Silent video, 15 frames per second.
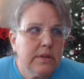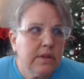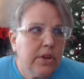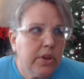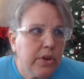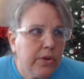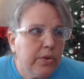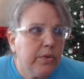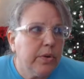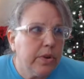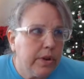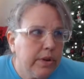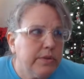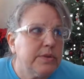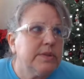
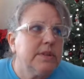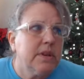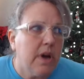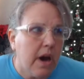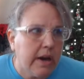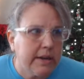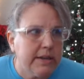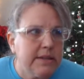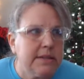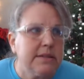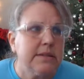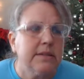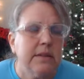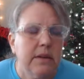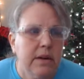glucose
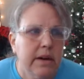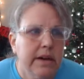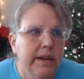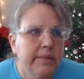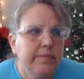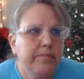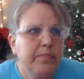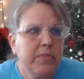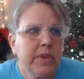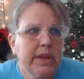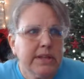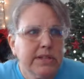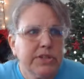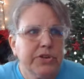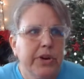goddess on
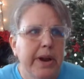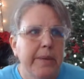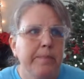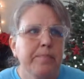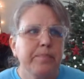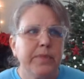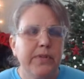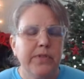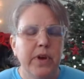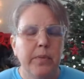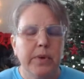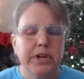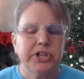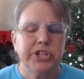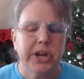Instagram, if y'all
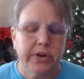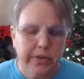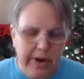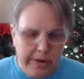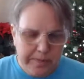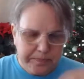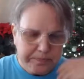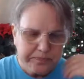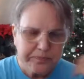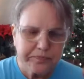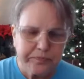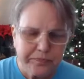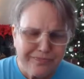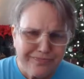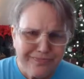want to check her out.
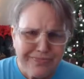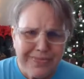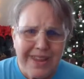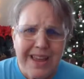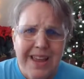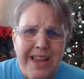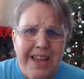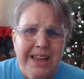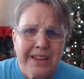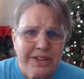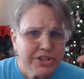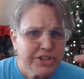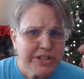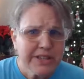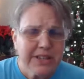
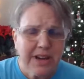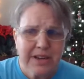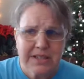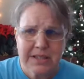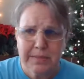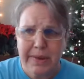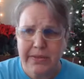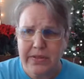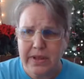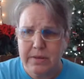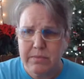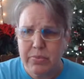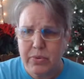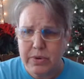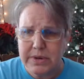She talks about the
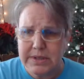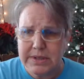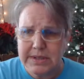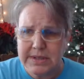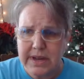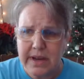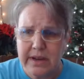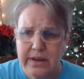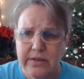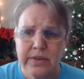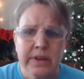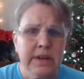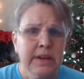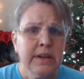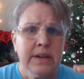importance of
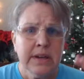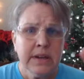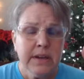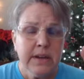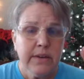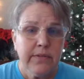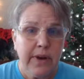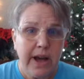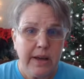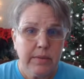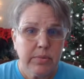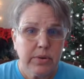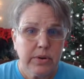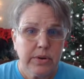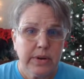
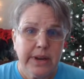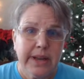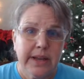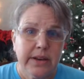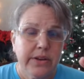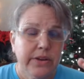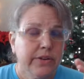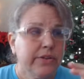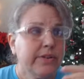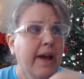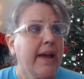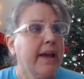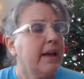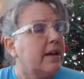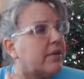fiber in your
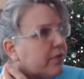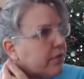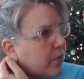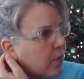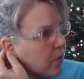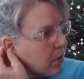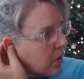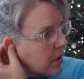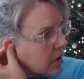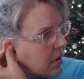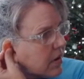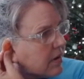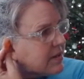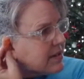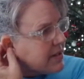diet for
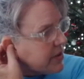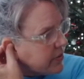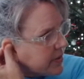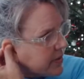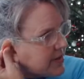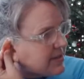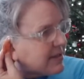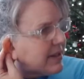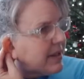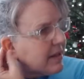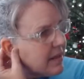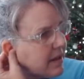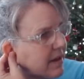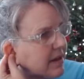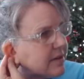decreasing
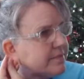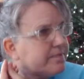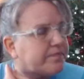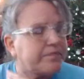the